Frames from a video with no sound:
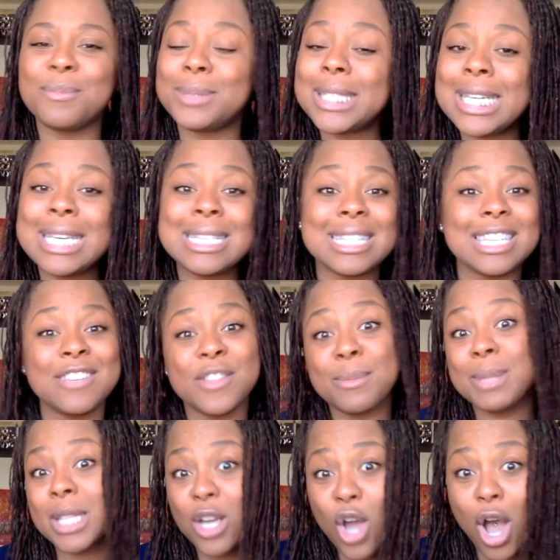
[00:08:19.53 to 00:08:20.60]
please leave
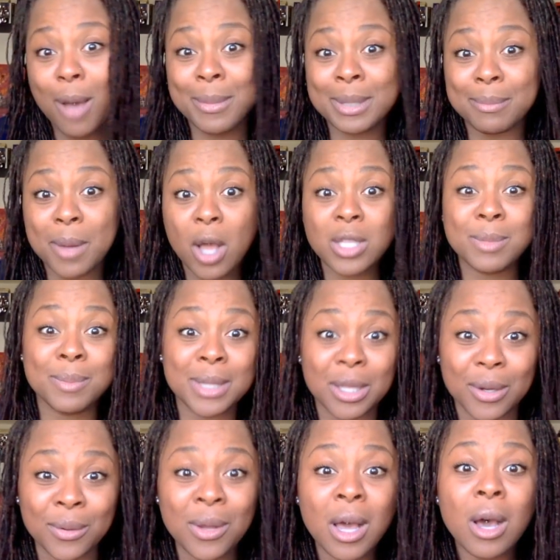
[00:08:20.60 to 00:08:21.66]
them in the comment box
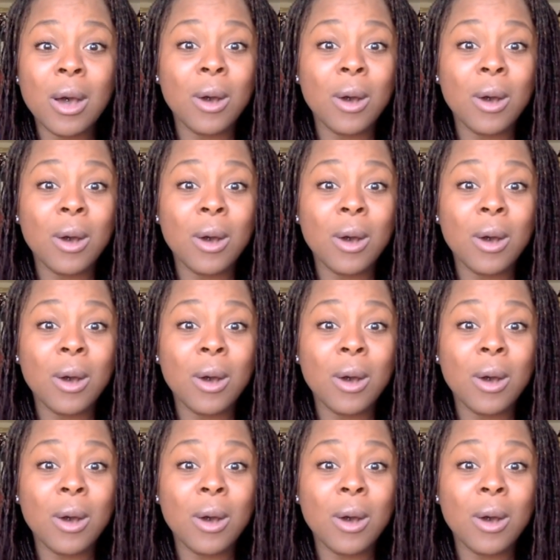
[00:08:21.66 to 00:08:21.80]
below